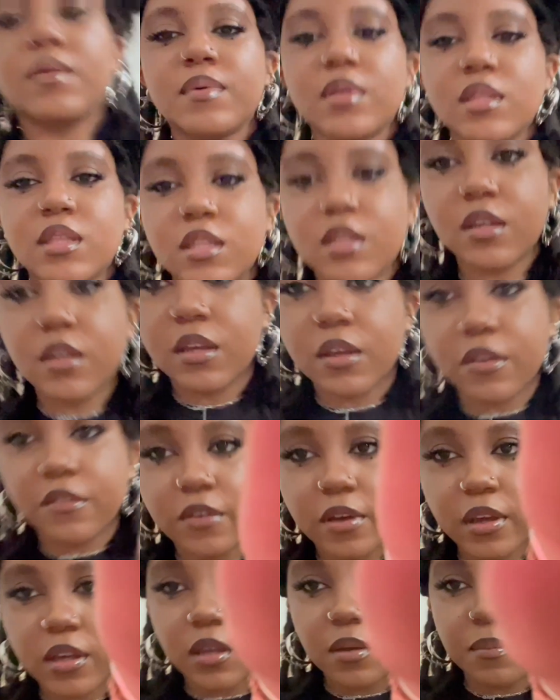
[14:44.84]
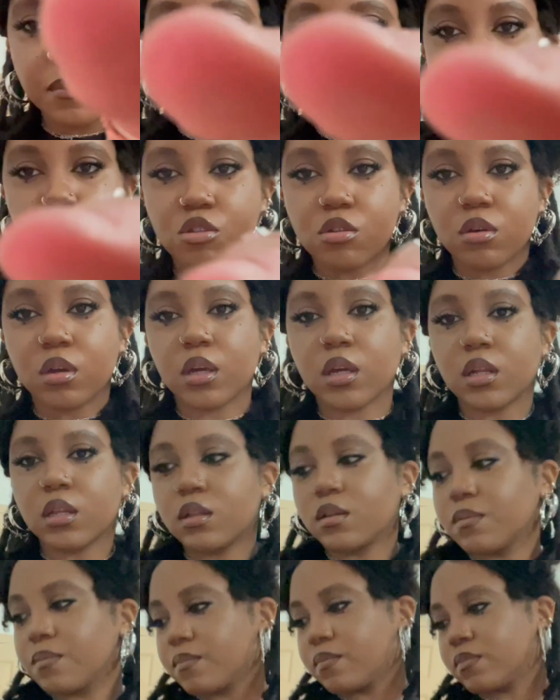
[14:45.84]
me see if I can measure it.
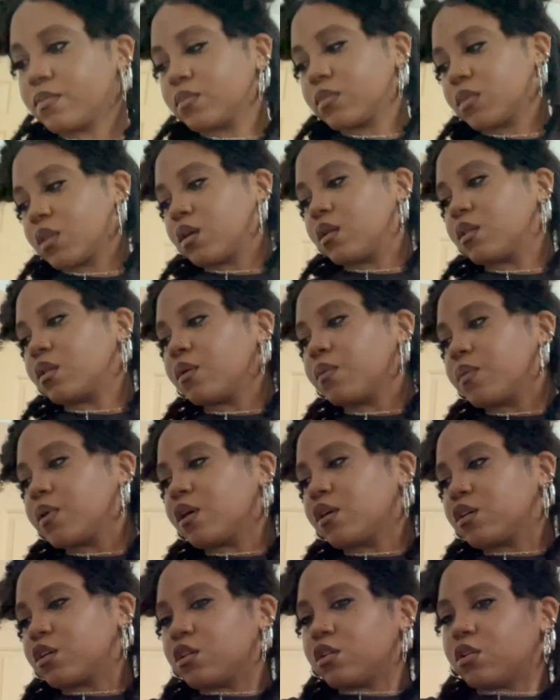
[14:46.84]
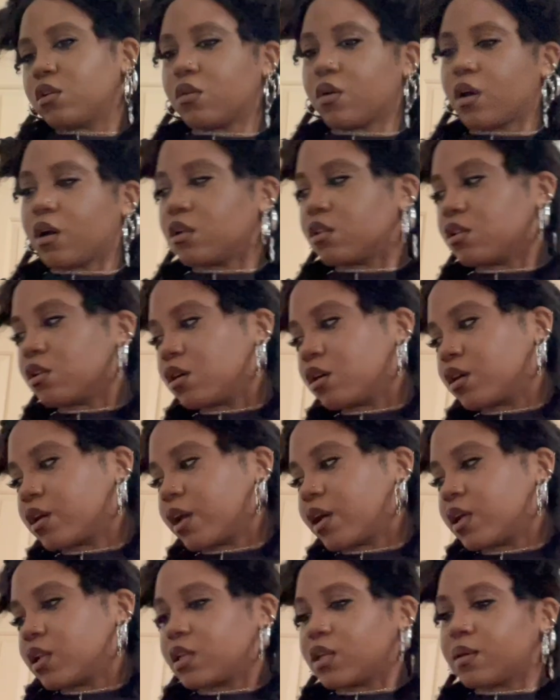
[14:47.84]
That way I can know how long
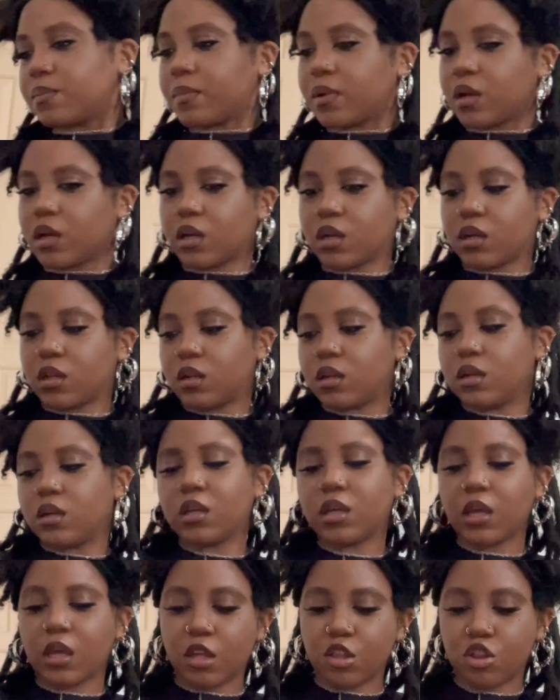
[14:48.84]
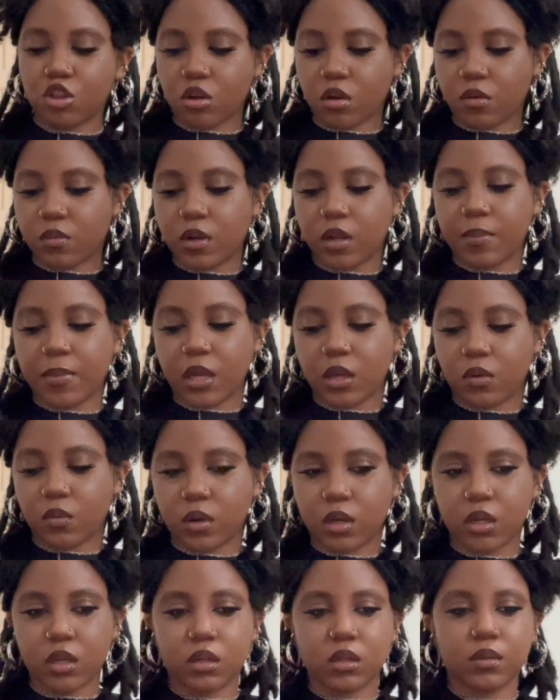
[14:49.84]
I did mine, in case y'all want to make
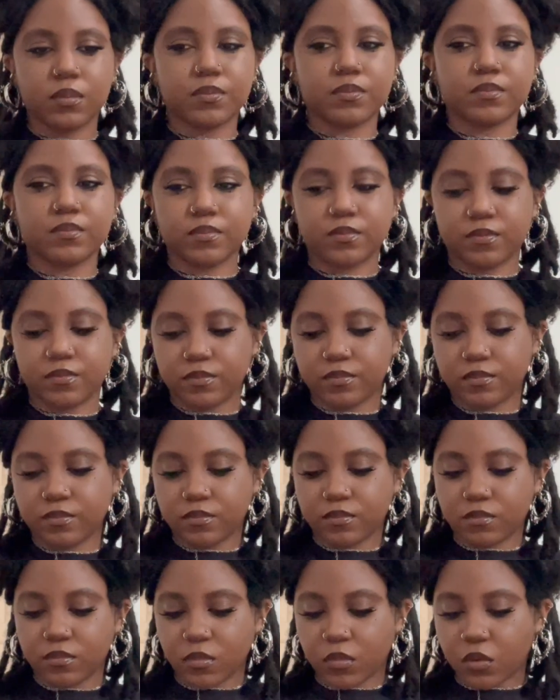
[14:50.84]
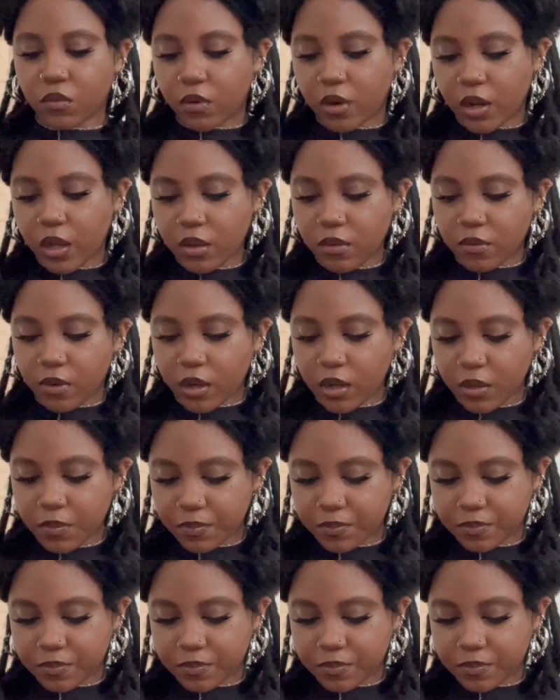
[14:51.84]
one. Right?